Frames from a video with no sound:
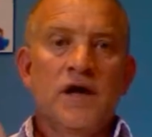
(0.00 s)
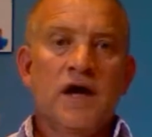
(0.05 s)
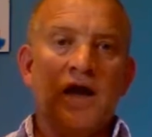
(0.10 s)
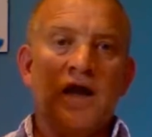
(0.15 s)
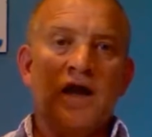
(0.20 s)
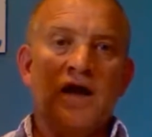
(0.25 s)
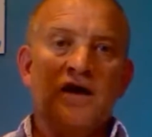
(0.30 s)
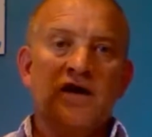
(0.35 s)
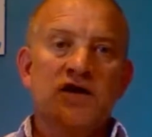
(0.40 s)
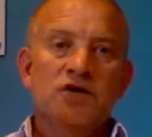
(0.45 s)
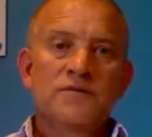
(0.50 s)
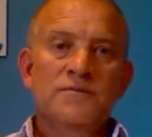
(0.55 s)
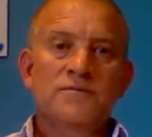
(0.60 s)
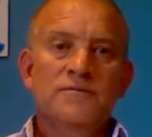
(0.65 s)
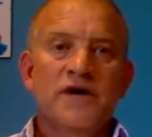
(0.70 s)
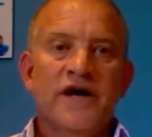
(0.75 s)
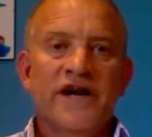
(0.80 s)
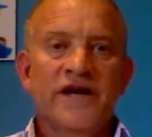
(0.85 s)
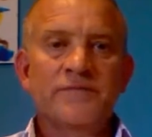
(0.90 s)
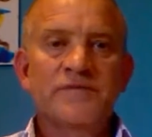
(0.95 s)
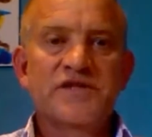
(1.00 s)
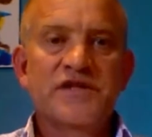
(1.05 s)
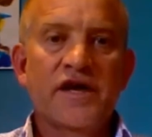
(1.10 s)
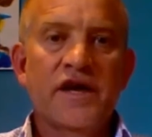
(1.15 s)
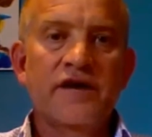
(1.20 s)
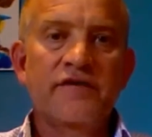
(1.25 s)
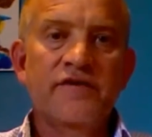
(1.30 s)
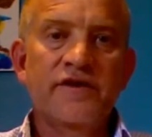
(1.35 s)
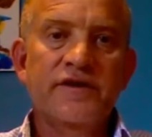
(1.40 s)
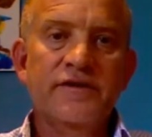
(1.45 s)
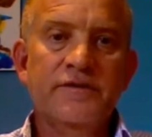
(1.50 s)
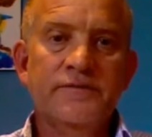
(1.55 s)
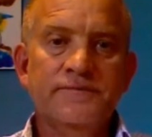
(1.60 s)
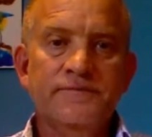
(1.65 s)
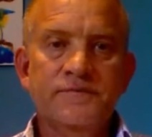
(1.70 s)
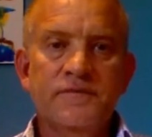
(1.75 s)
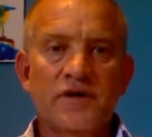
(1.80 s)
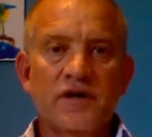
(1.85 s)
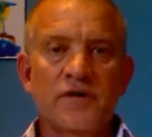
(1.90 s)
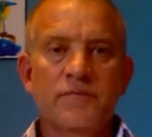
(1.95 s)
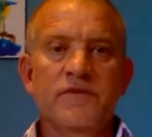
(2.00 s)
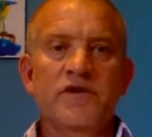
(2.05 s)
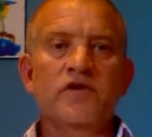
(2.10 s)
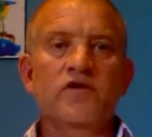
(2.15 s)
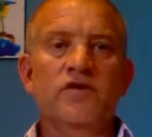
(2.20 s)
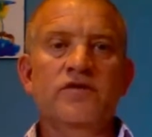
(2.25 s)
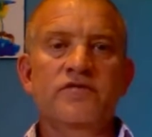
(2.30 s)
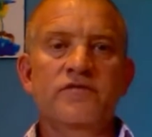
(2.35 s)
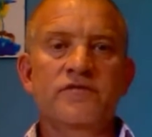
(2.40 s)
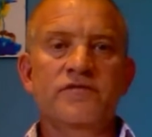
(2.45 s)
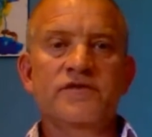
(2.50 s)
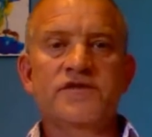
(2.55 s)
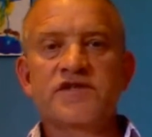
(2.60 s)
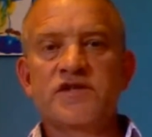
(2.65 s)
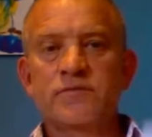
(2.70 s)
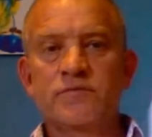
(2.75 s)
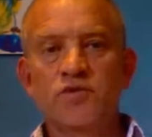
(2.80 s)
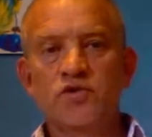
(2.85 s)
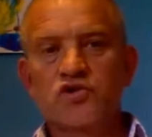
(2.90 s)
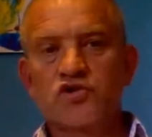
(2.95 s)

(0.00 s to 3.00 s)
Hello, my name's David. I'm the author of The Simple